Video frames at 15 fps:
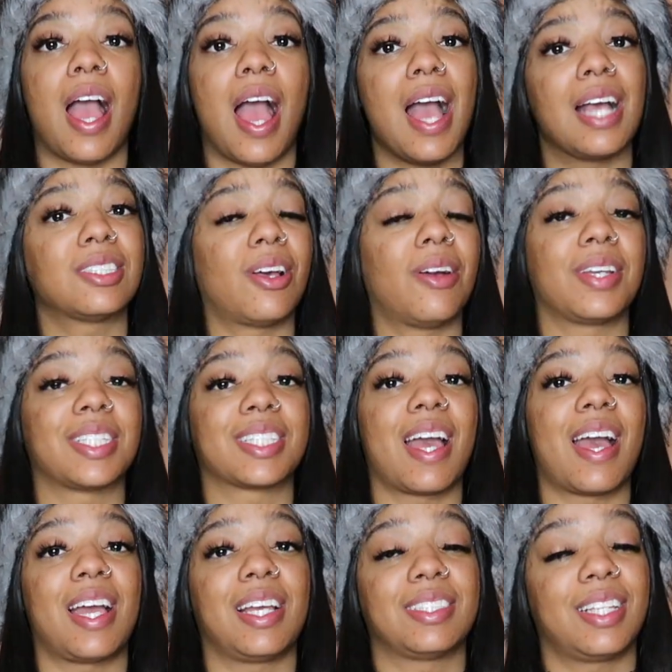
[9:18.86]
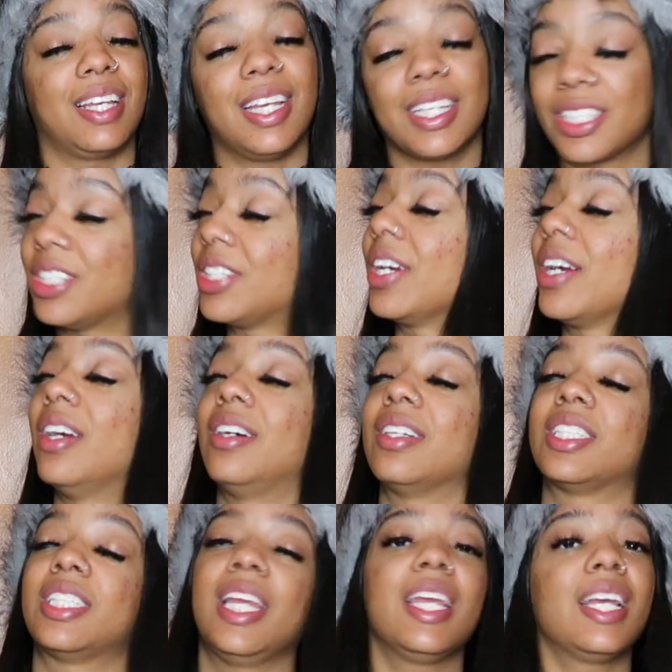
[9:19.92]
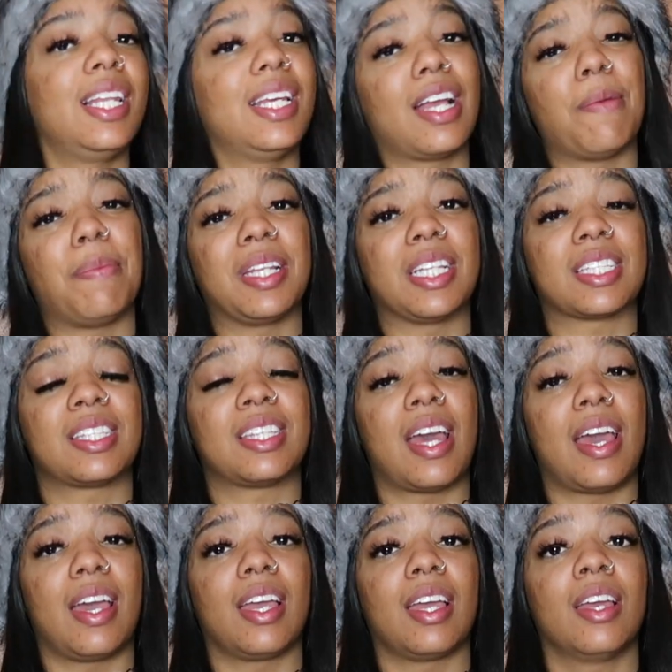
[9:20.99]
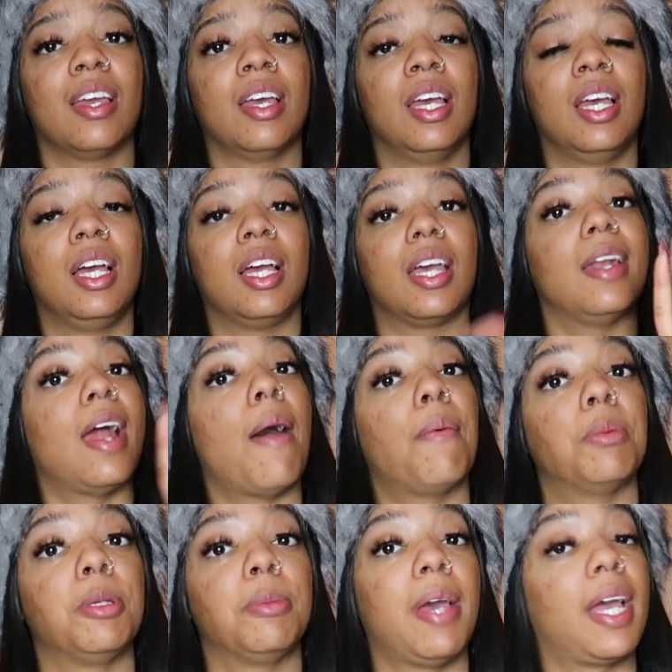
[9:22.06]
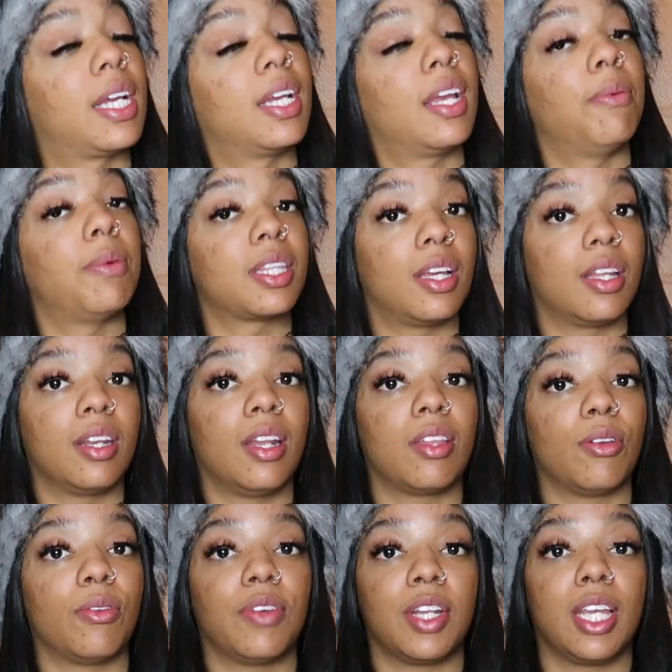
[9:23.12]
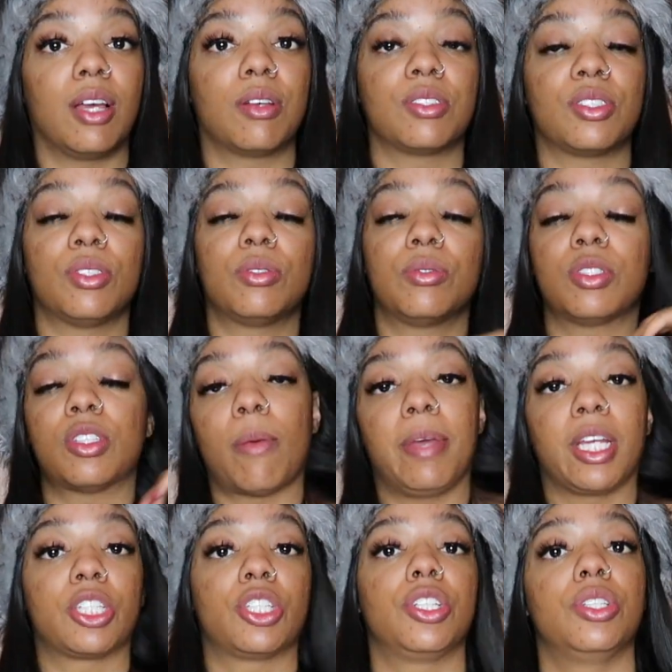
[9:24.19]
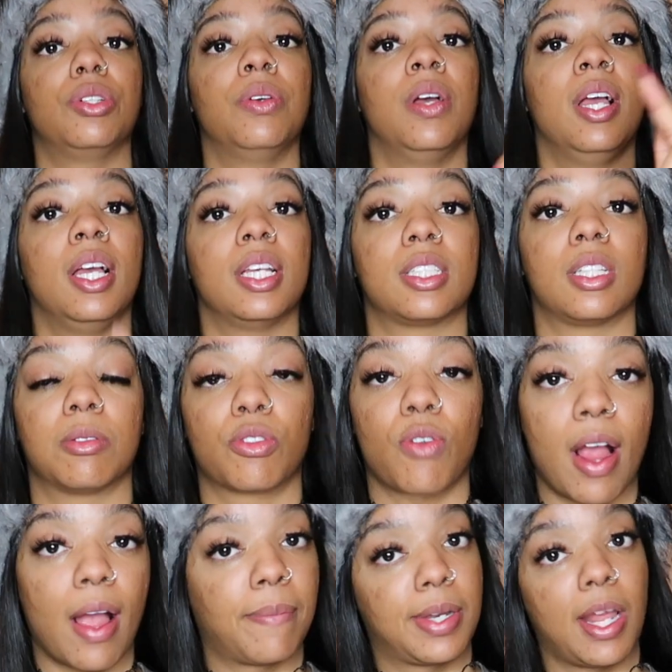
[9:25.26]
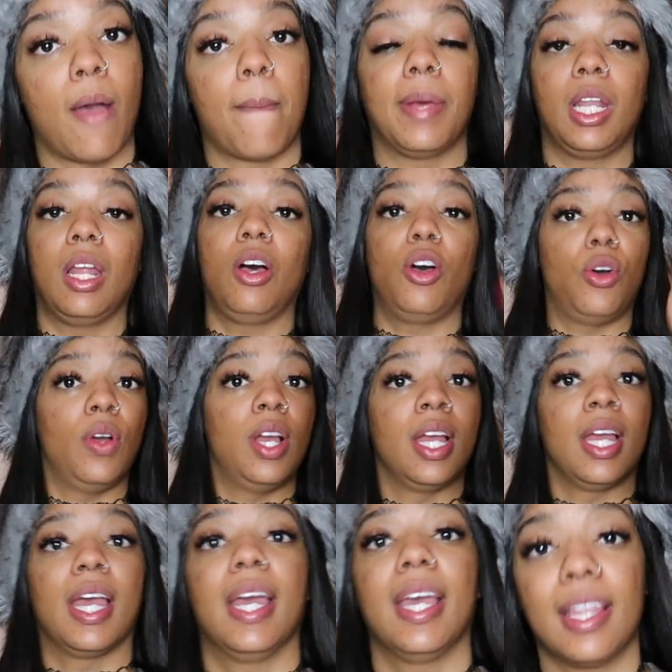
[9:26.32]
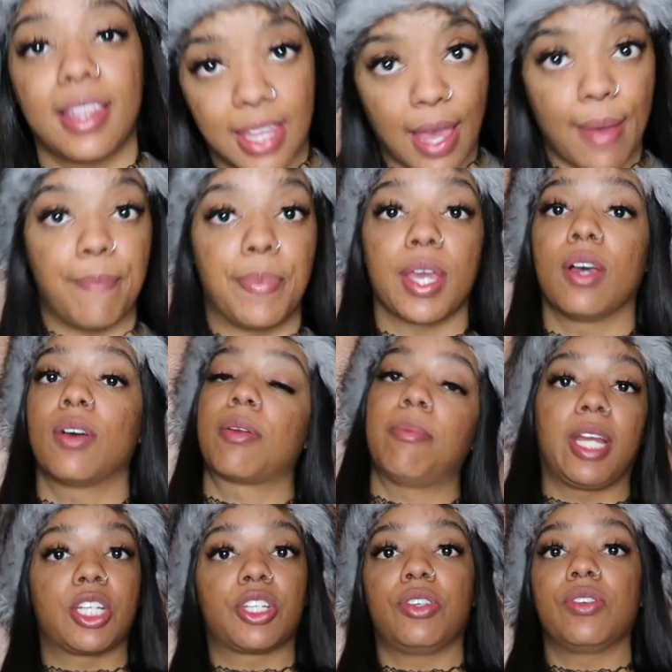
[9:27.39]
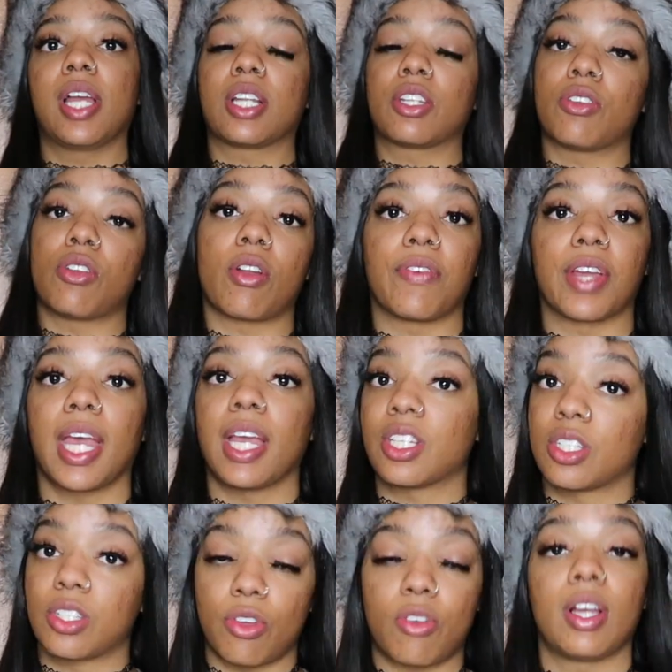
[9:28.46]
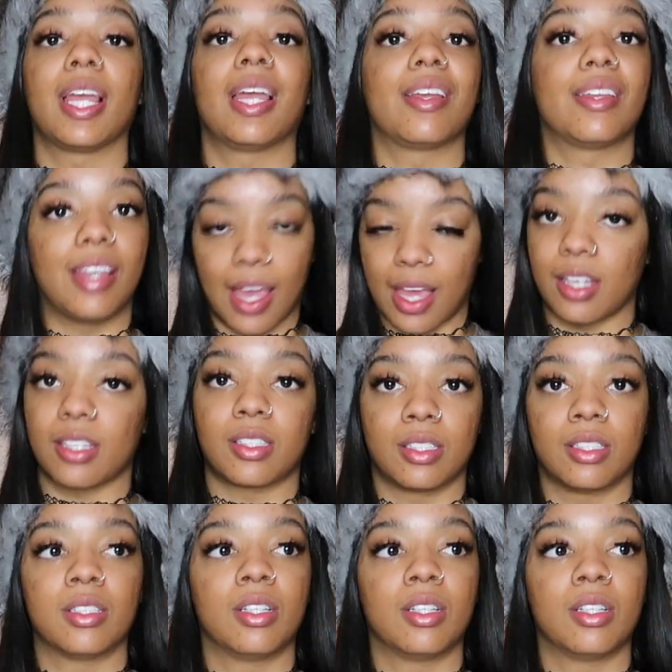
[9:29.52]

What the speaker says: as always guys, it's your girl chingling up in this thing, and I will be back again with another video soon. So make sure you subscribe down below, hit that bell to make sure you got your notifications on, and yes,